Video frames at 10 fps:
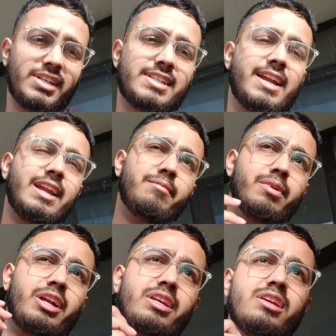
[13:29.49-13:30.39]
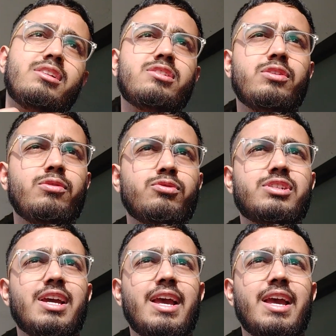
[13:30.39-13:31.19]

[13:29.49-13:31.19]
each and any materials used,